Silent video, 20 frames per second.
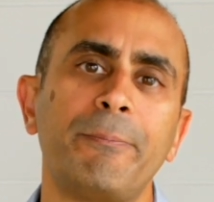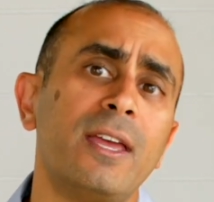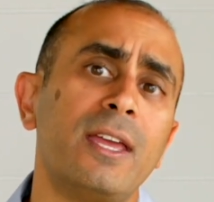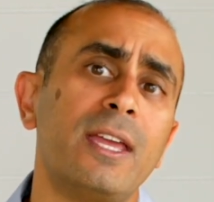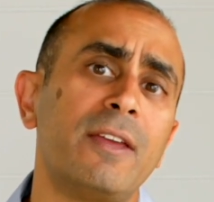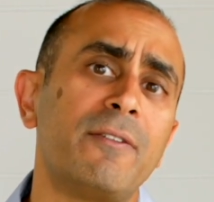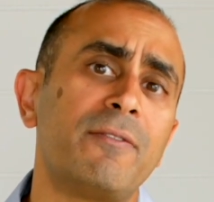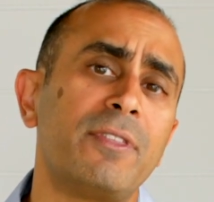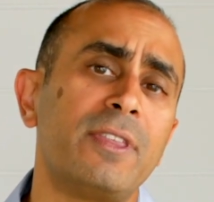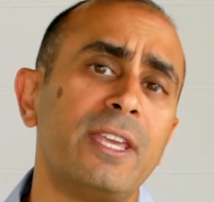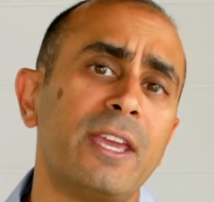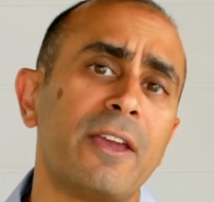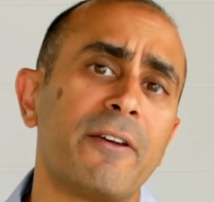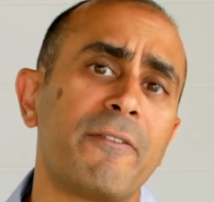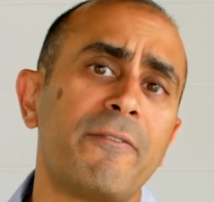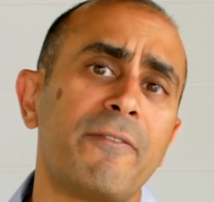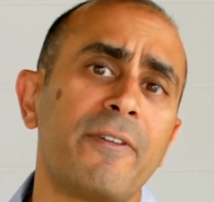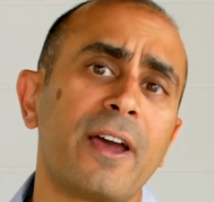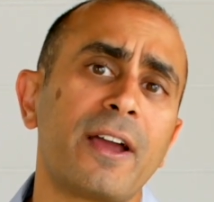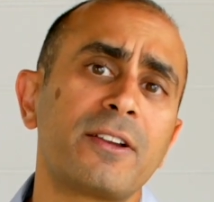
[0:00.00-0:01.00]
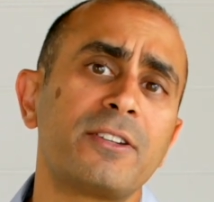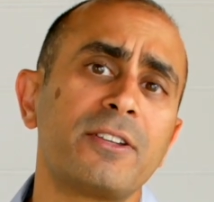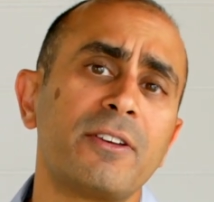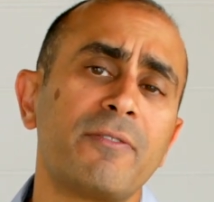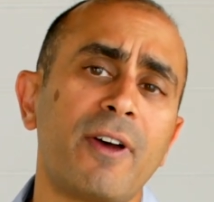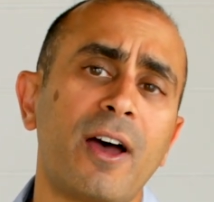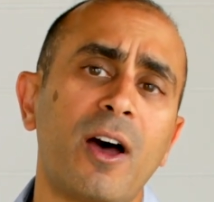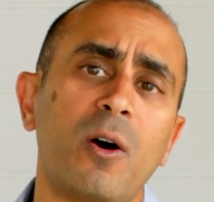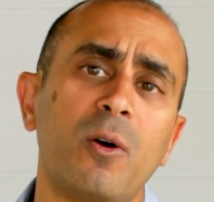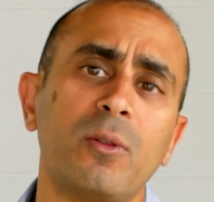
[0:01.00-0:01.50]
If the effective
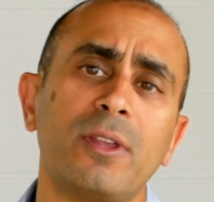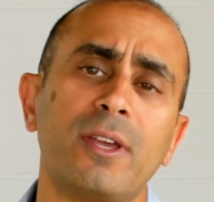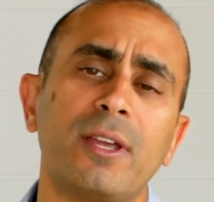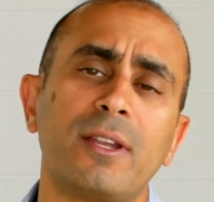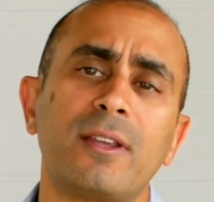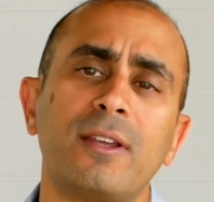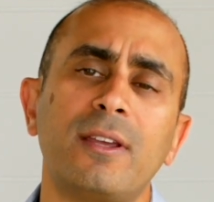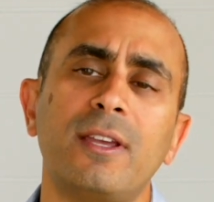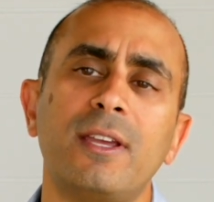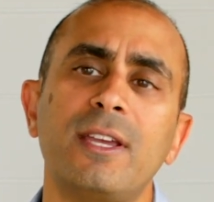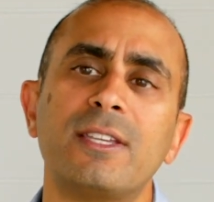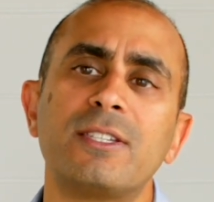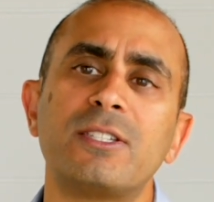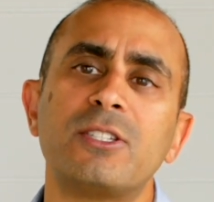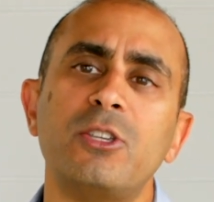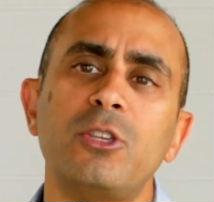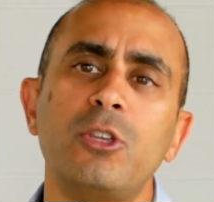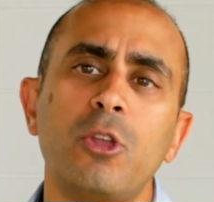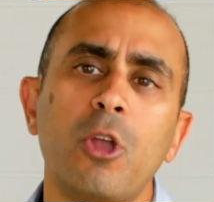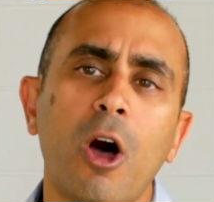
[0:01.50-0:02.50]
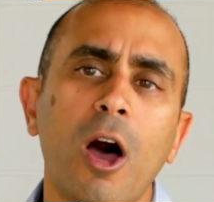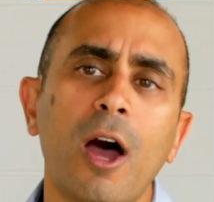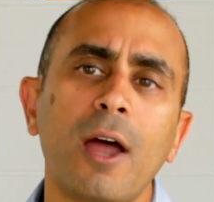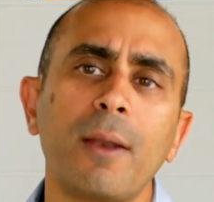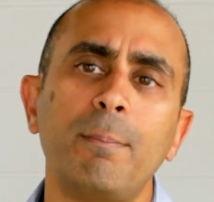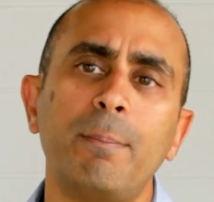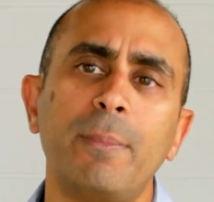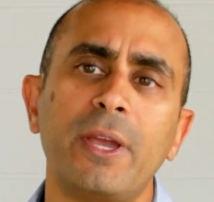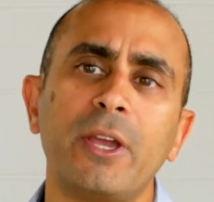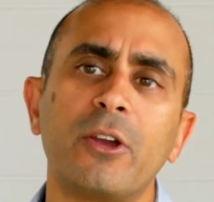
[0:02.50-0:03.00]
outlet is
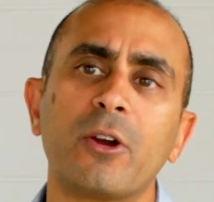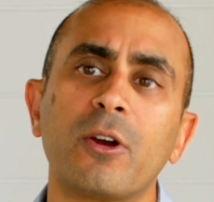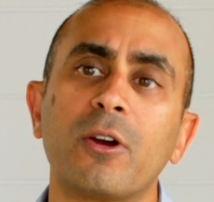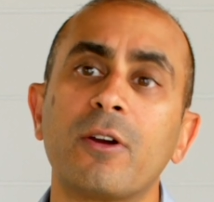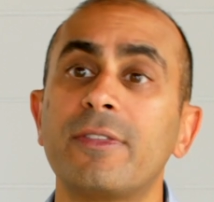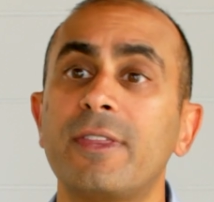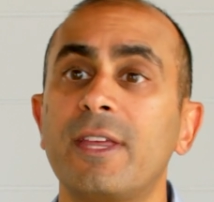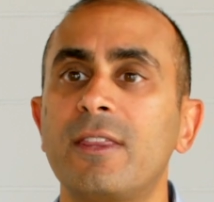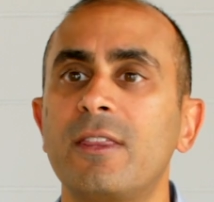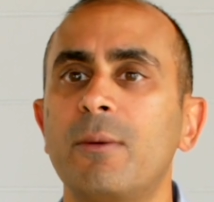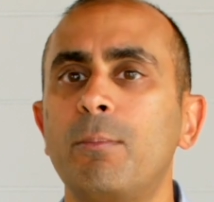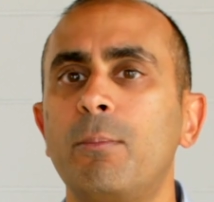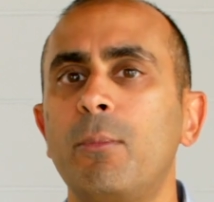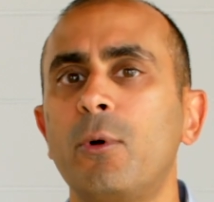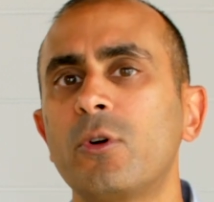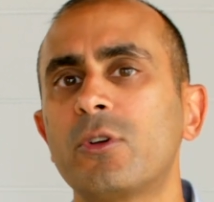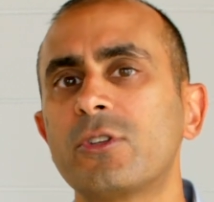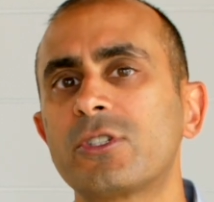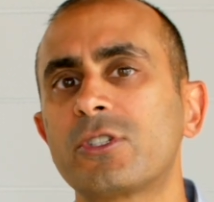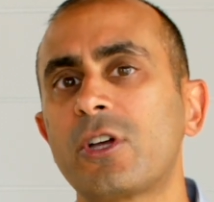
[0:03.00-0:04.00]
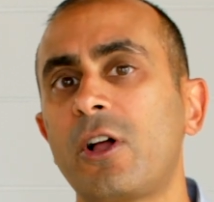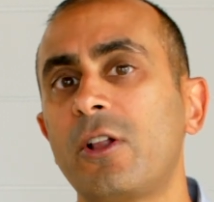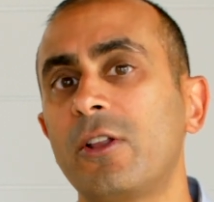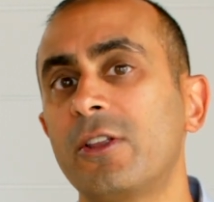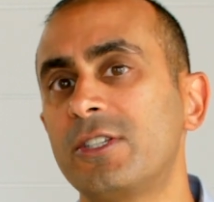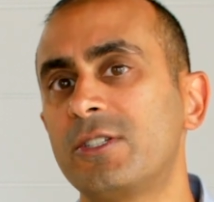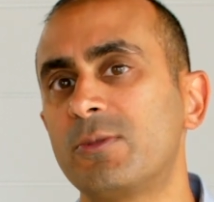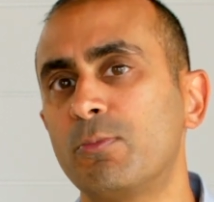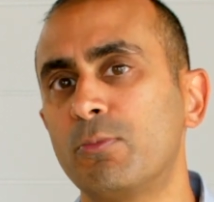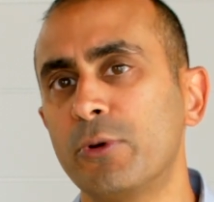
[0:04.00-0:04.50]
not bigger than the bulk
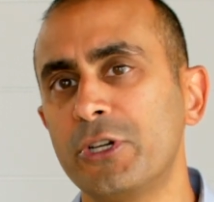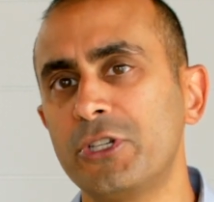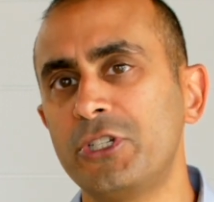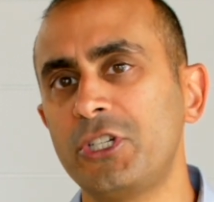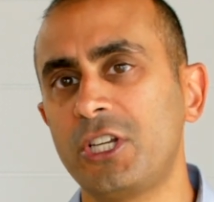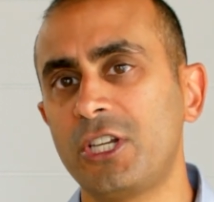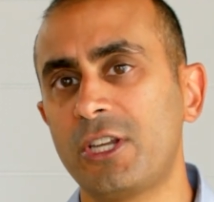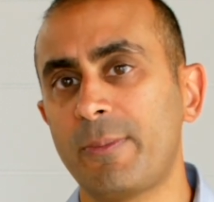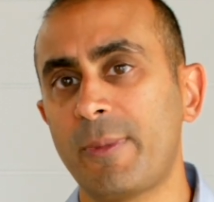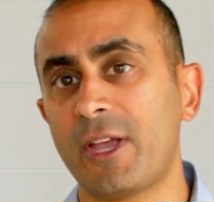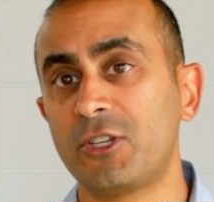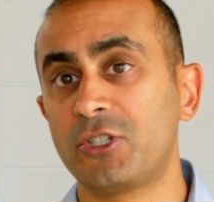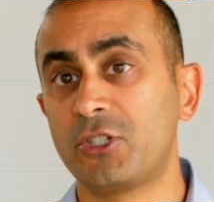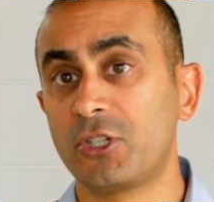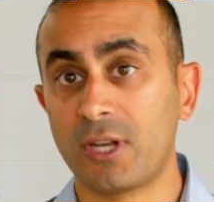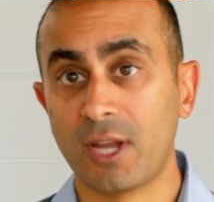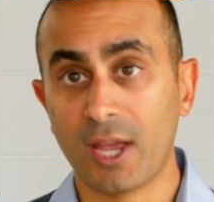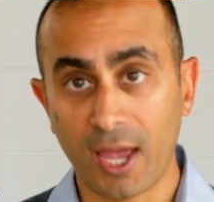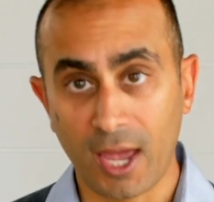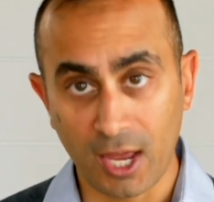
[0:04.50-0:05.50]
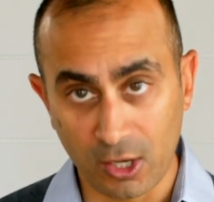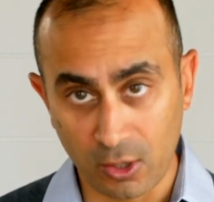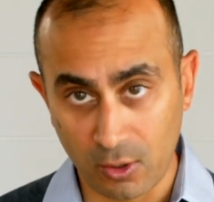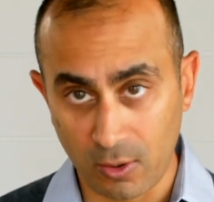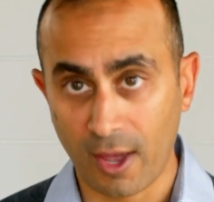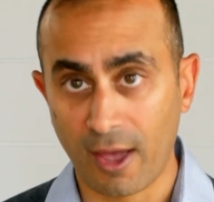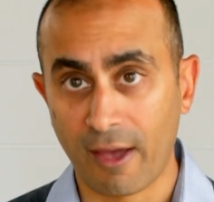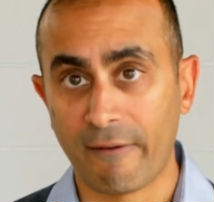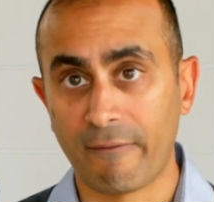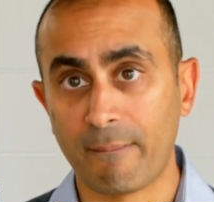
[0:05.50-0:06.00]
solid's bridging dimension and you
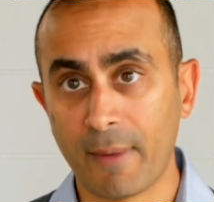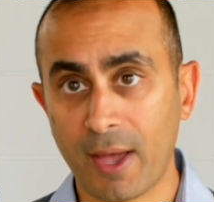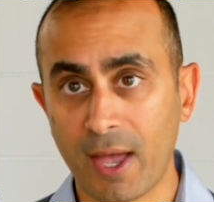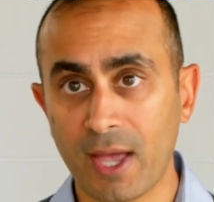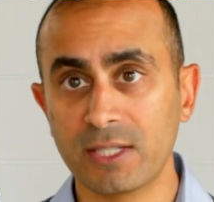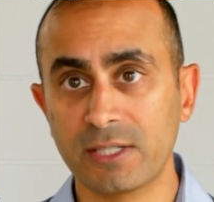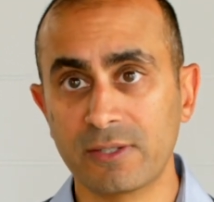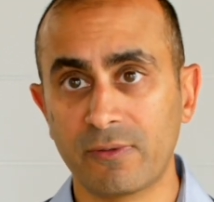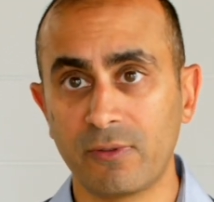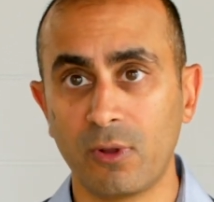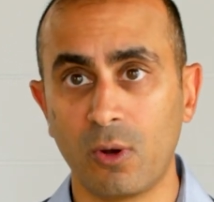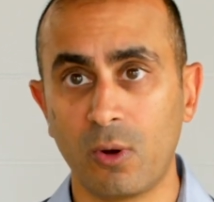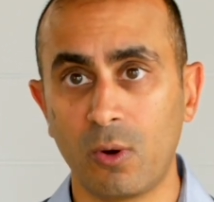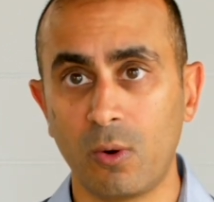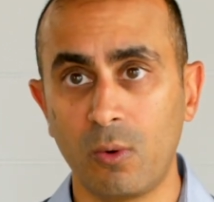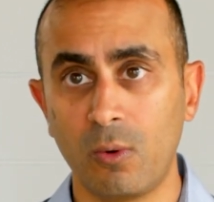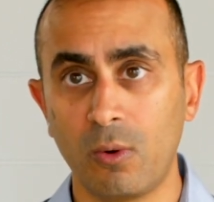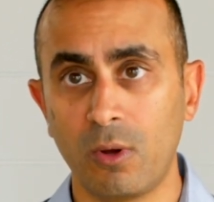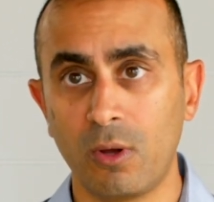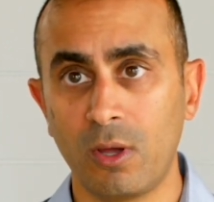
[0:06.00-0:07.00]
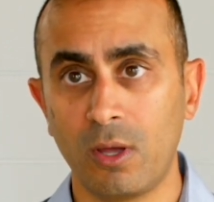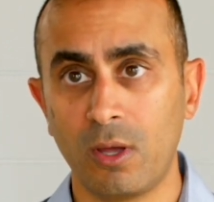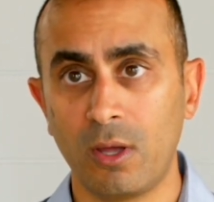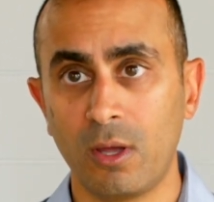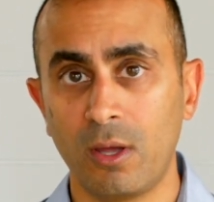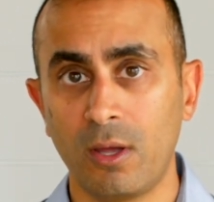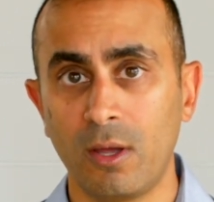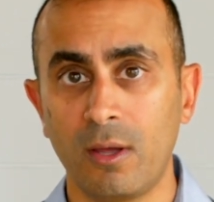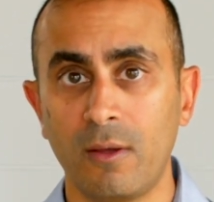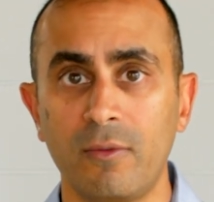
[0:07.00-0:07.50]
have mass flow,
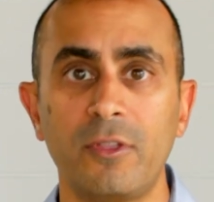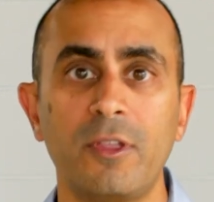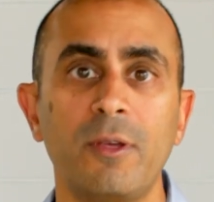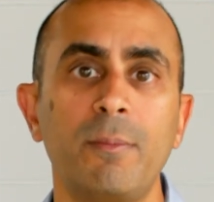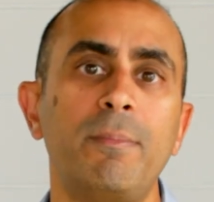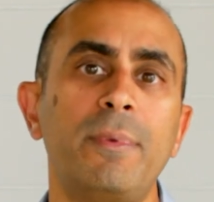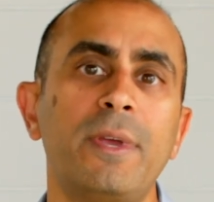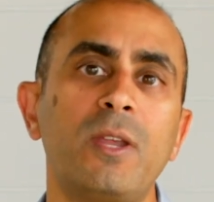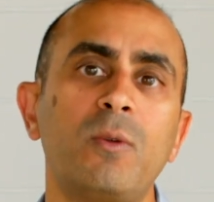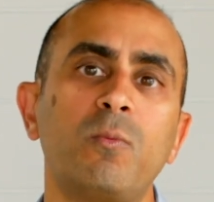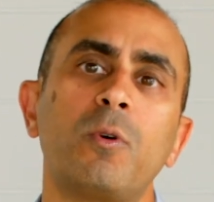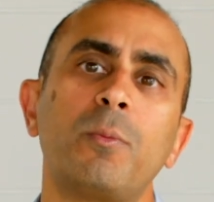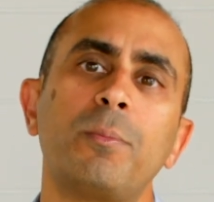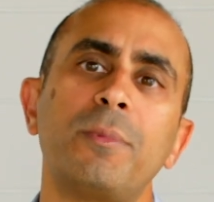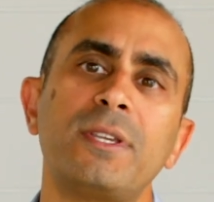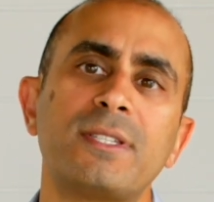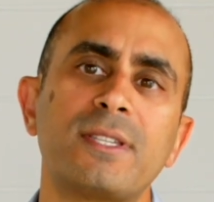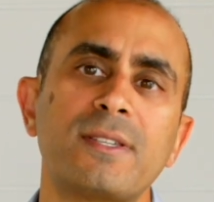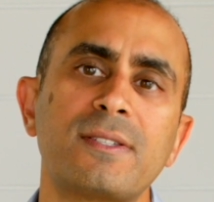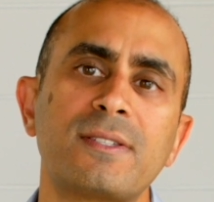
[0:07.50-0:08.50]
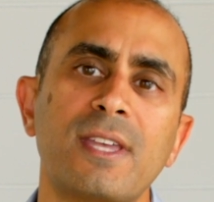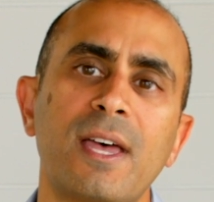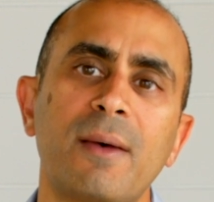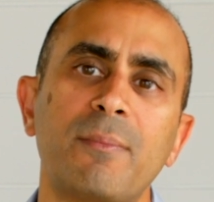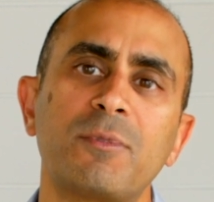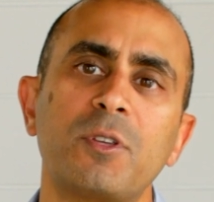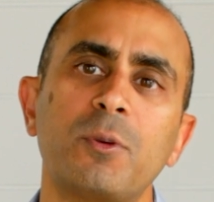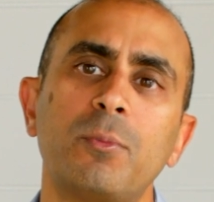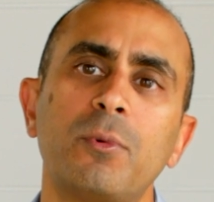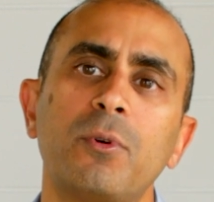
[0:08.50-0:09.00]
the bin will be
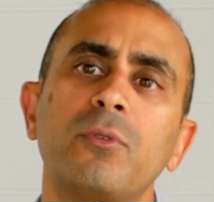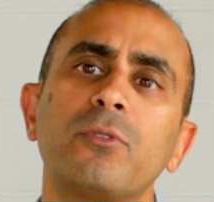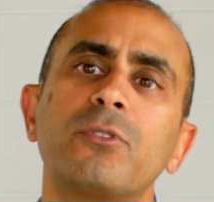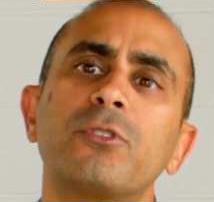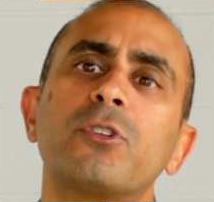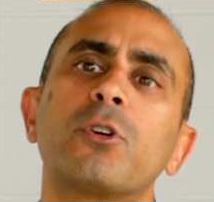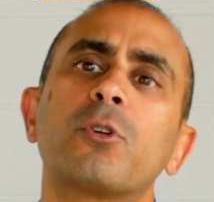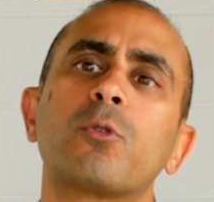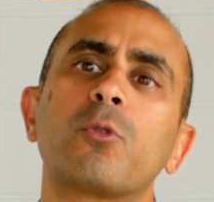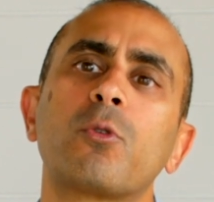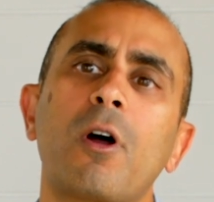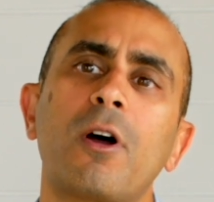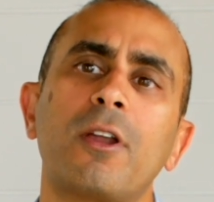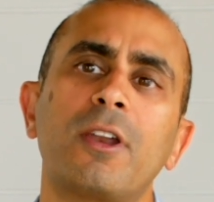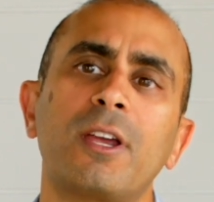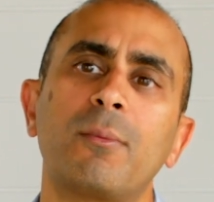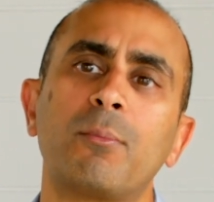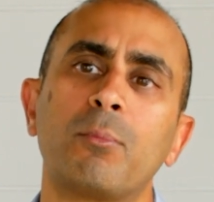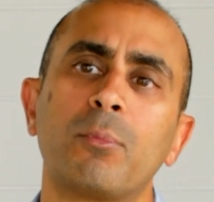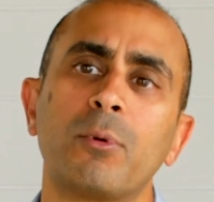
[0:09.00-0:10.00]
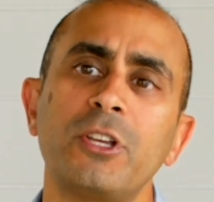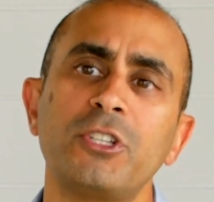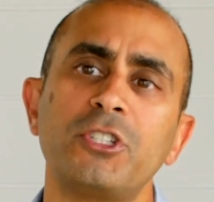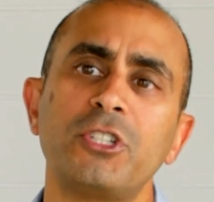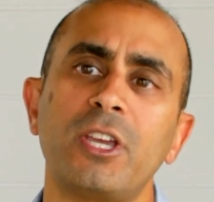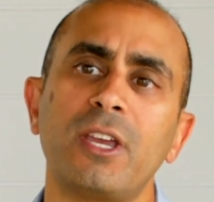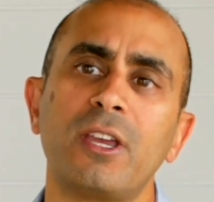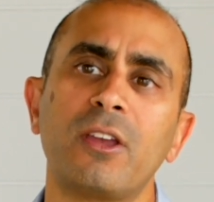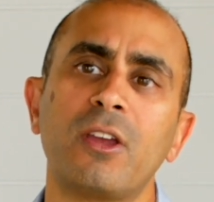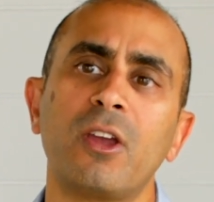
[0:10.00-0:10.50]
susceptible to chronic
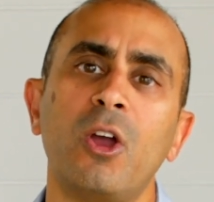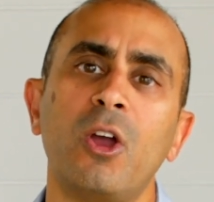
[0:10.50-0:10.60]
bridging.